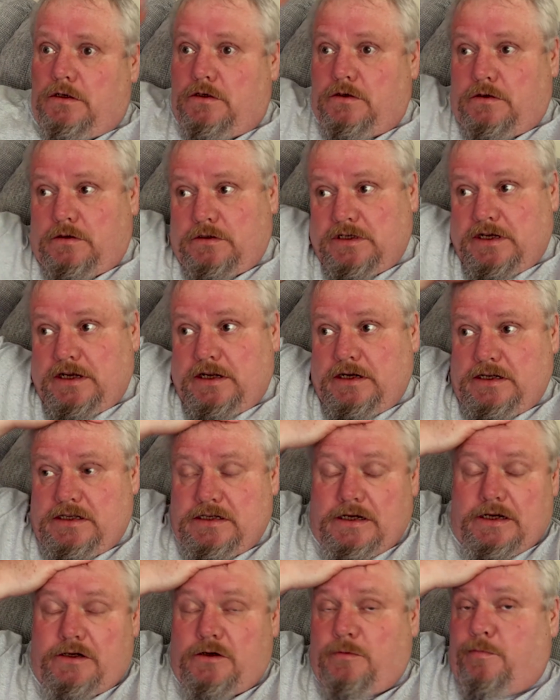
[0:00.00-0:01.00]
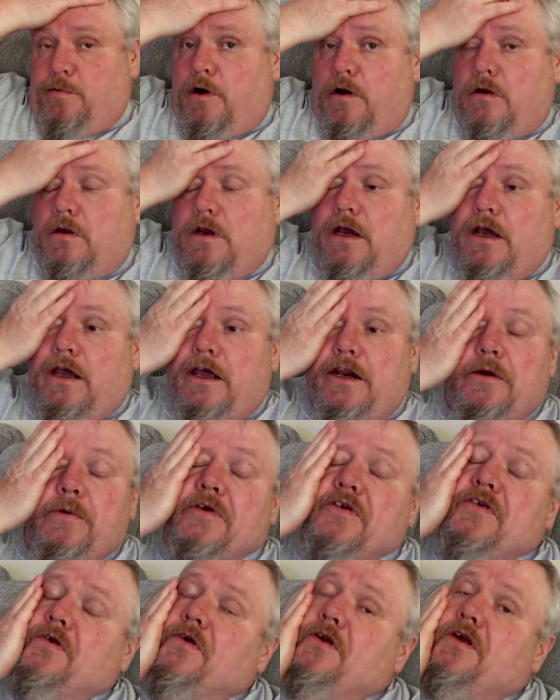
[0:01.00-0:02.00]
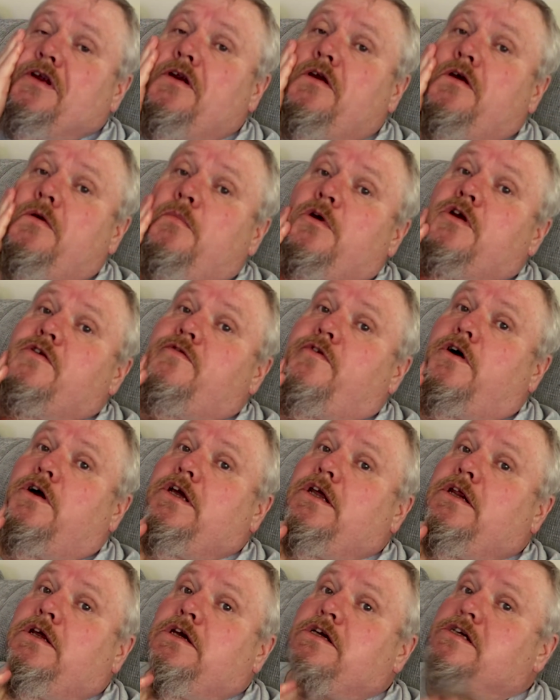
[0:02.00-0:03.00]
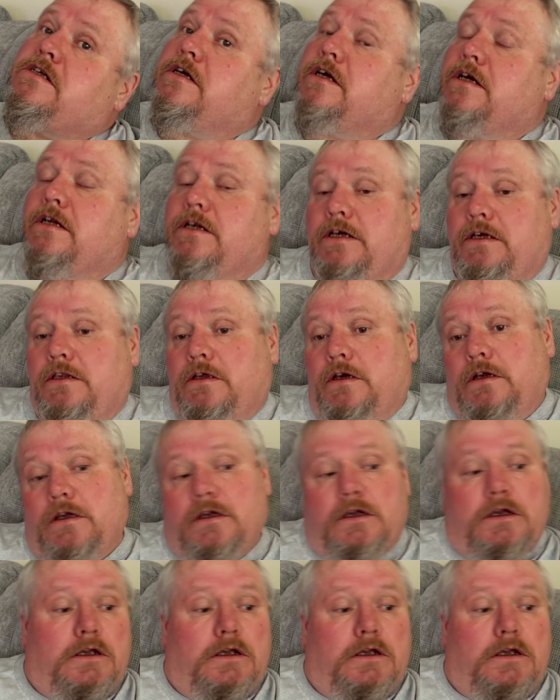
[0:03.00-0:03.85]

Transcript: So I was kind of tied up all night anyway, so I didn't do much vlogging last night neither.